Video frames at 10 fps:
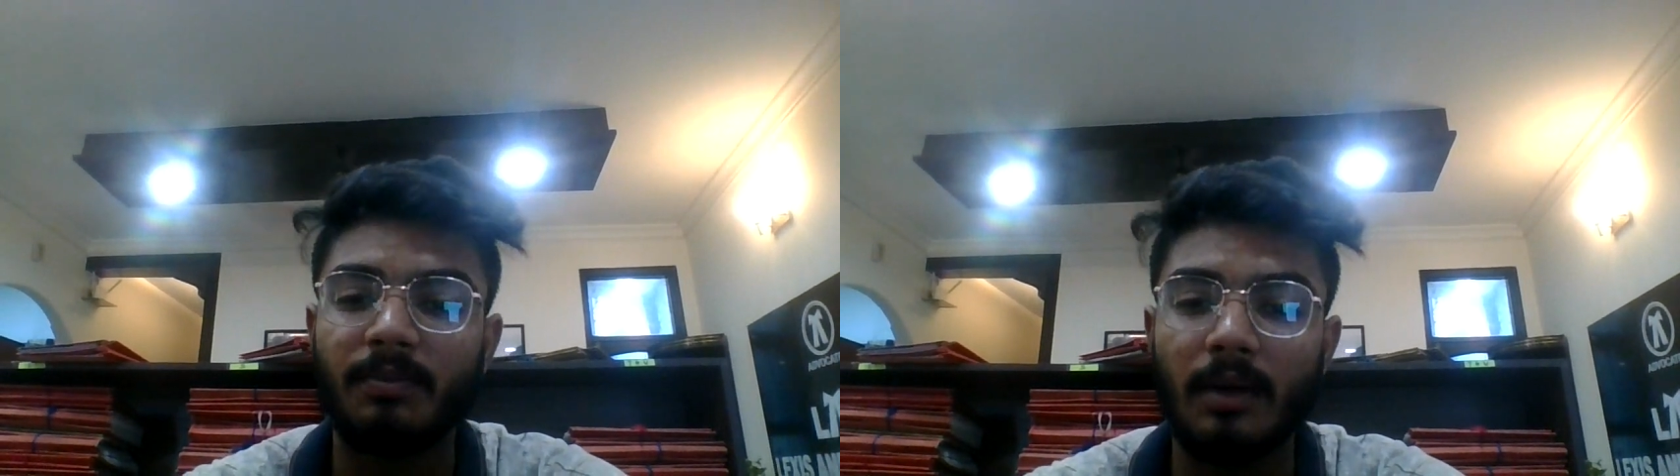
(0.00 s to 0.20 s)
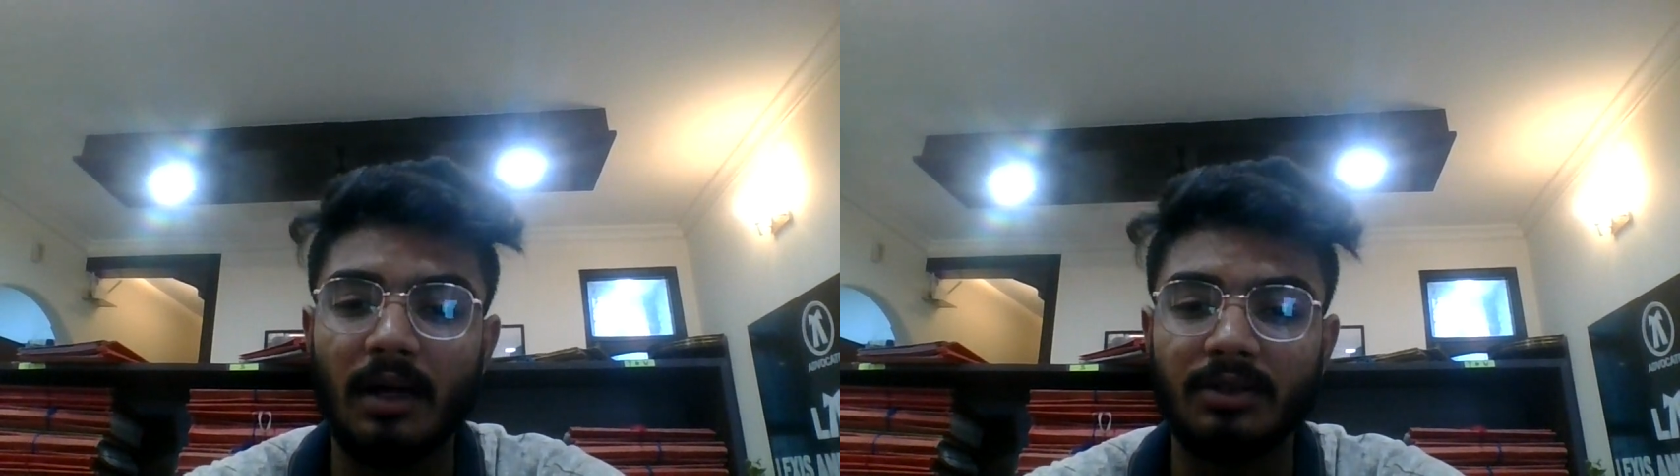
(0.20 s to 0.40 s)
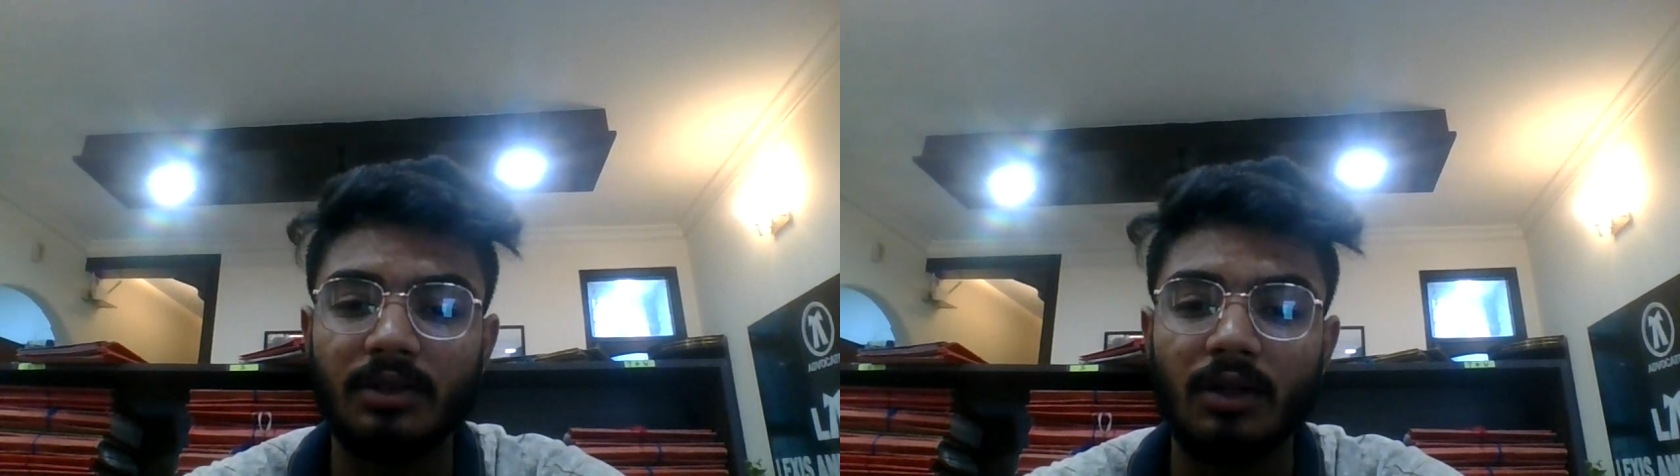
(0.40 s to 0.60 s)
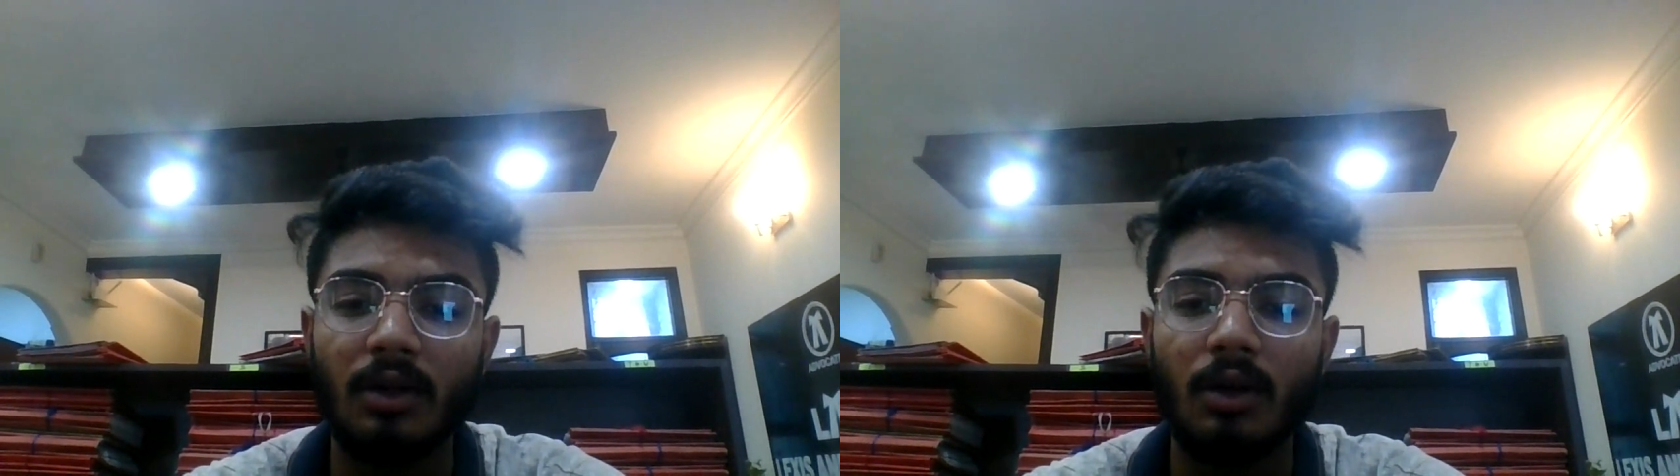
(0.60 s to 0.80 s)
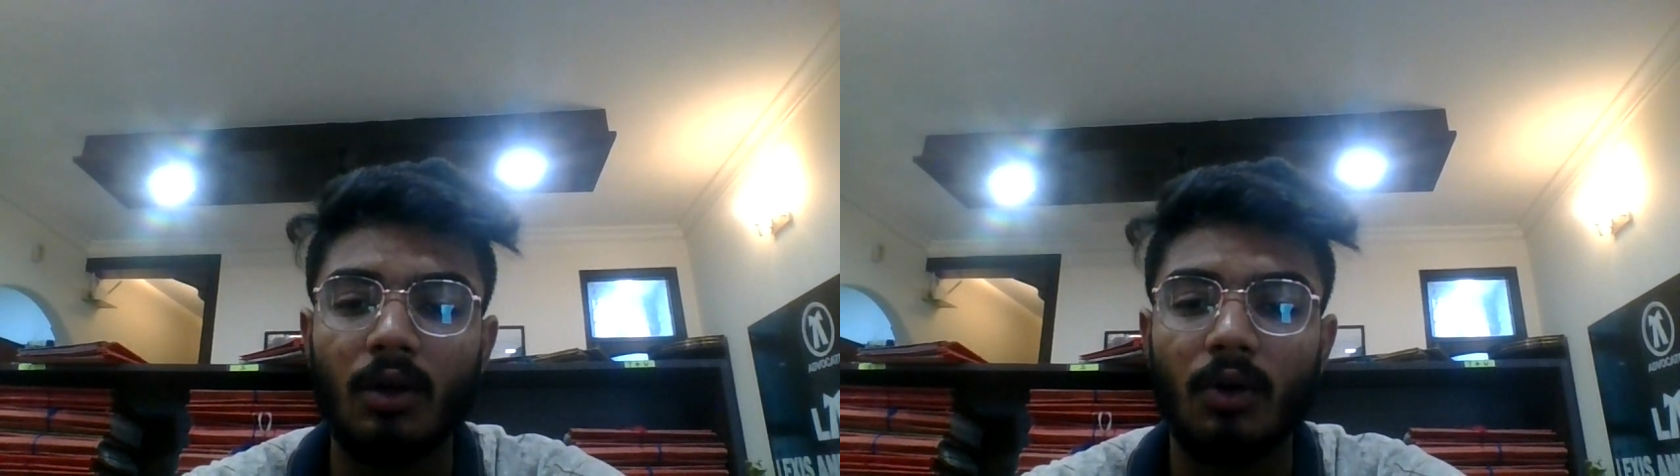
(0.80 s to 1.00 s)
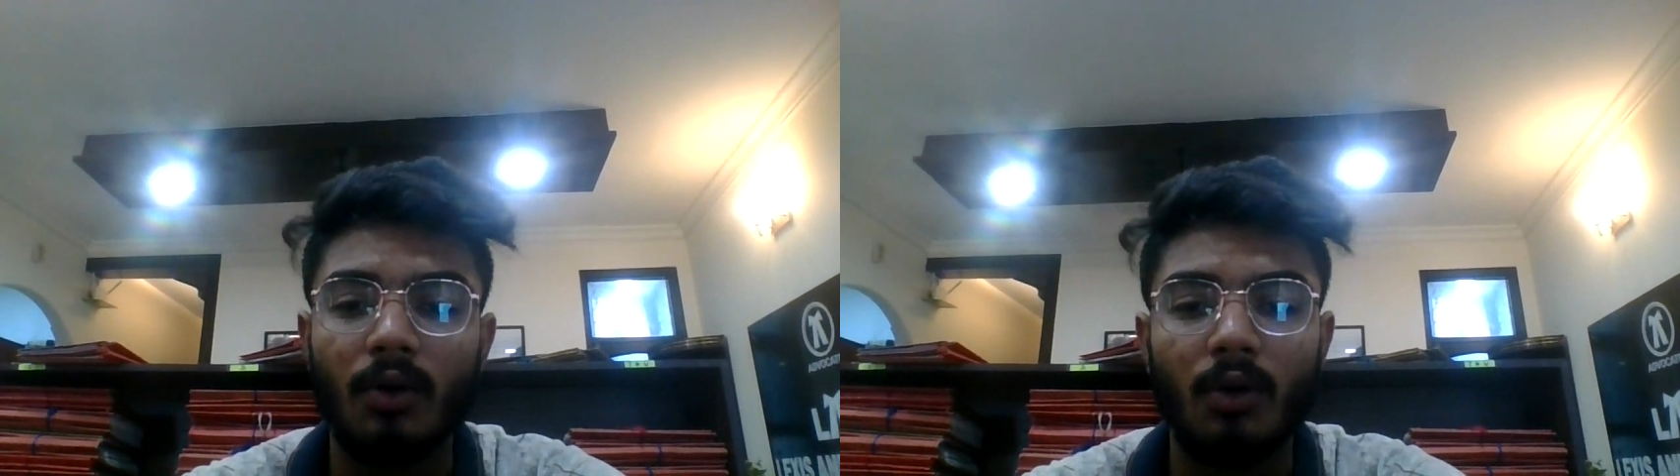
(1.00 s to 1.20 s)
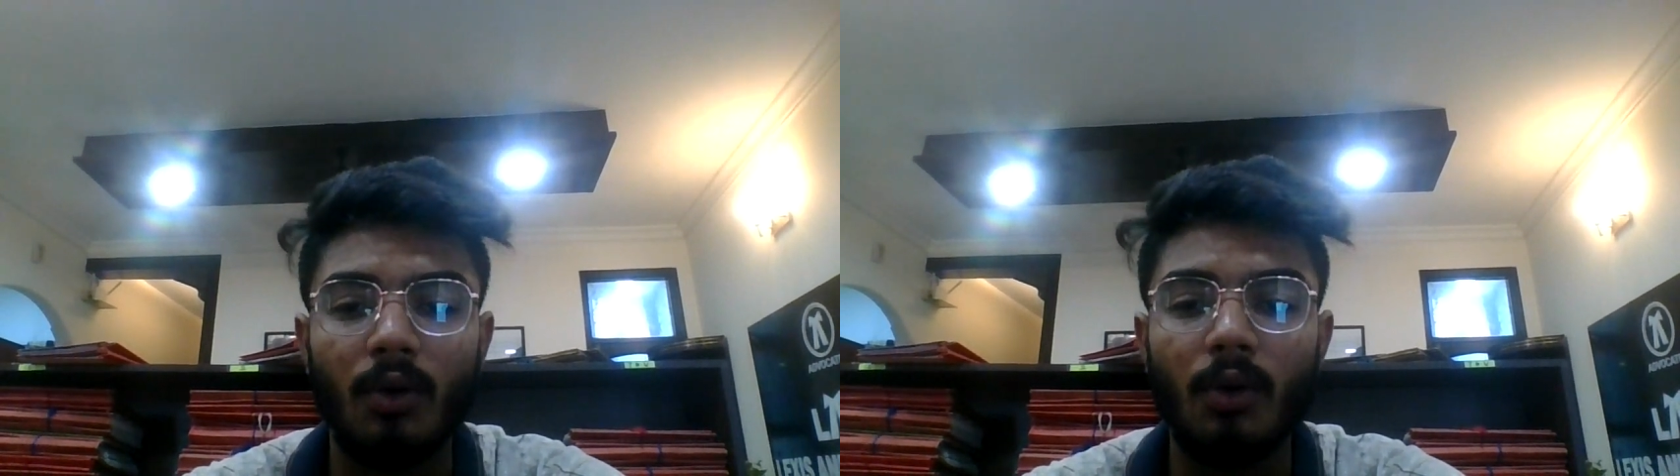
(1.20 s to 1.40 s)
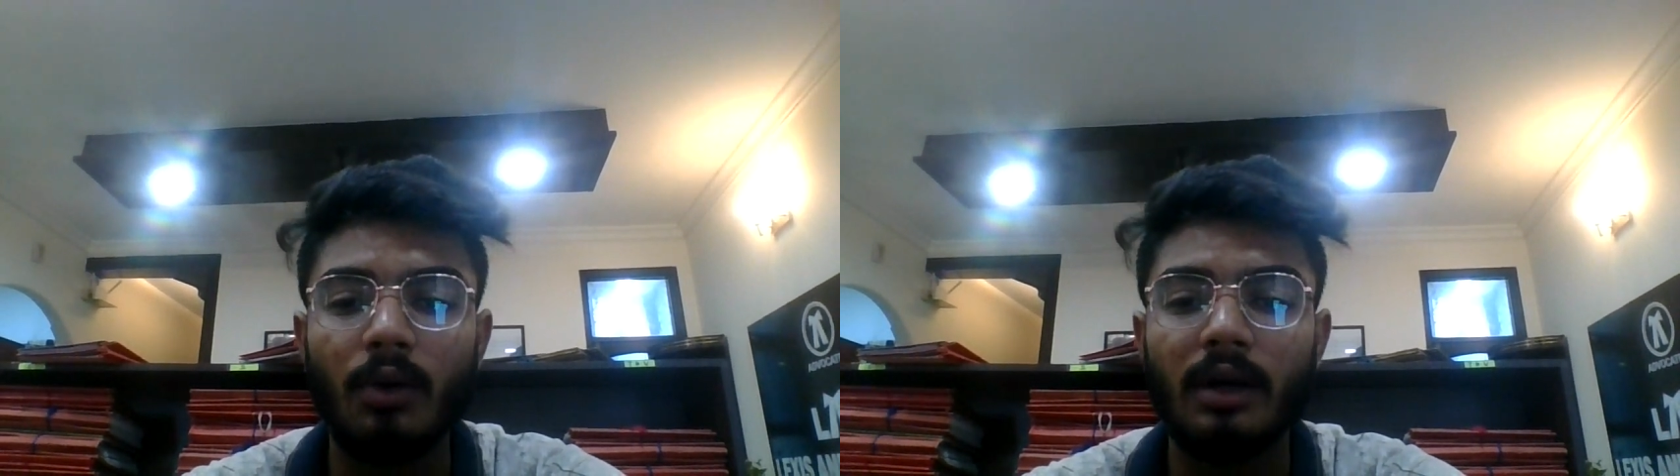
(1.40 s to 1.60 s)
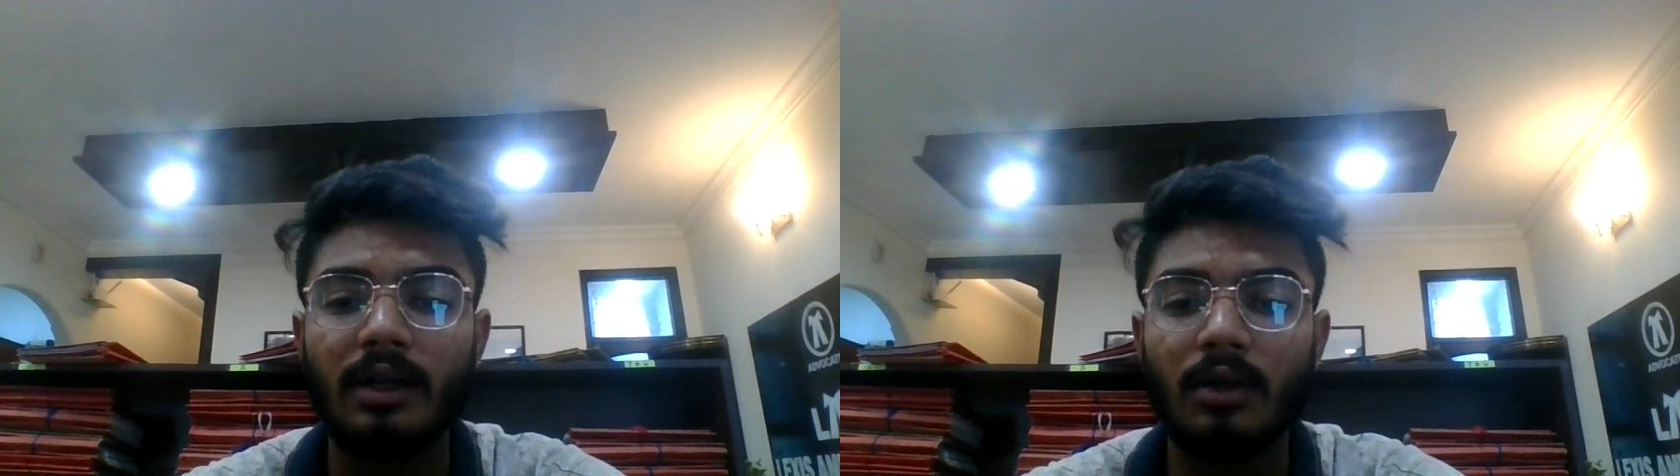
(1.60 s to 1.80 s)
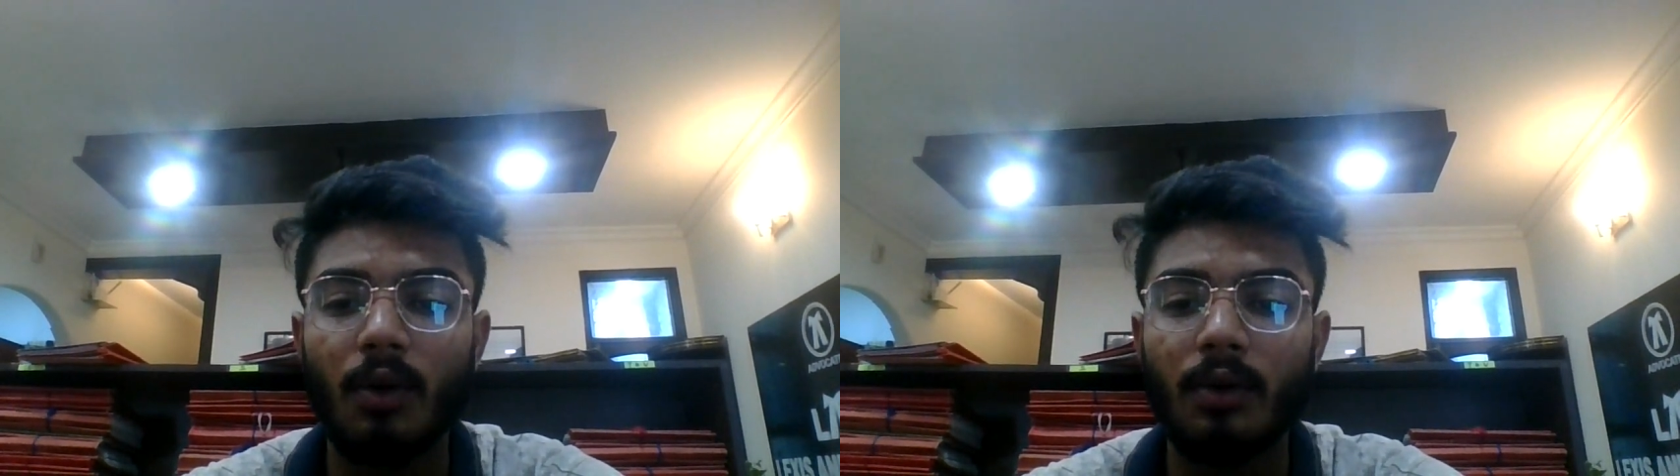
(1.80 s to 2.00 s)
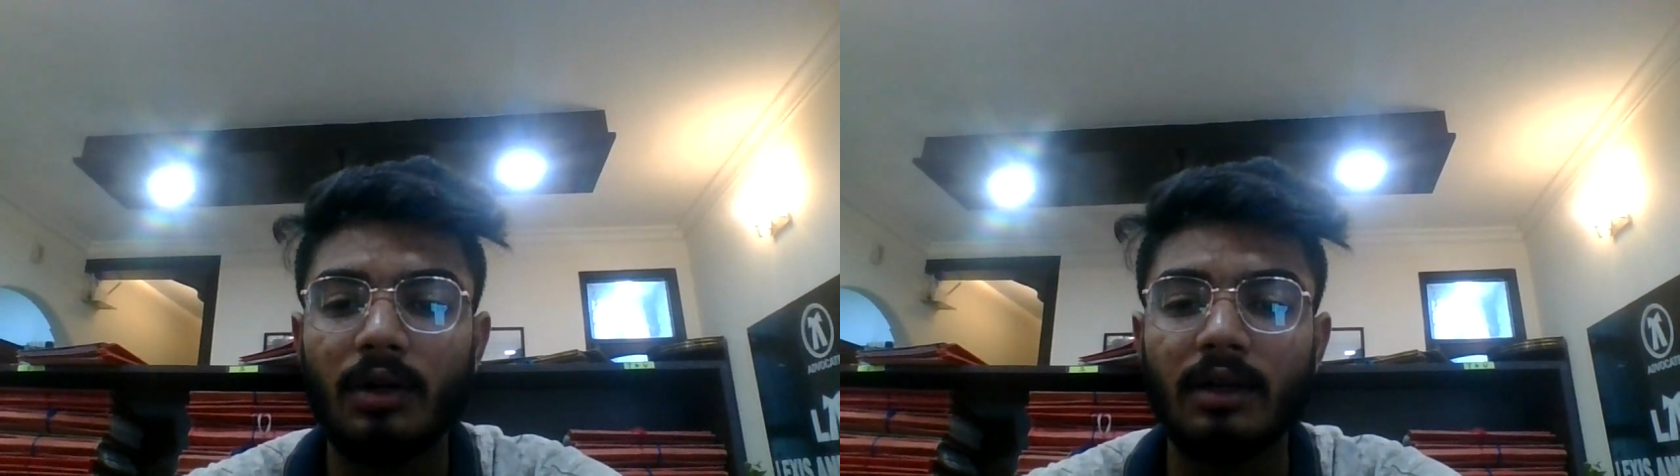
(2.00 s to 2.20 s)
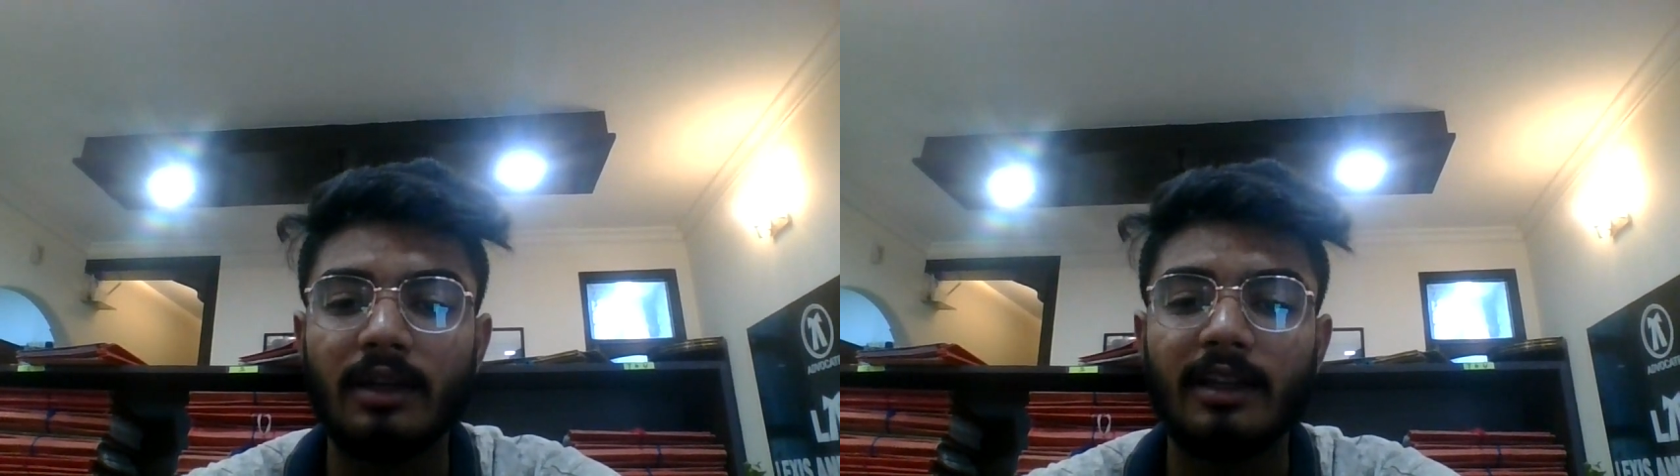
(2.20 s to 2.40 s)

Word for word: passed or an order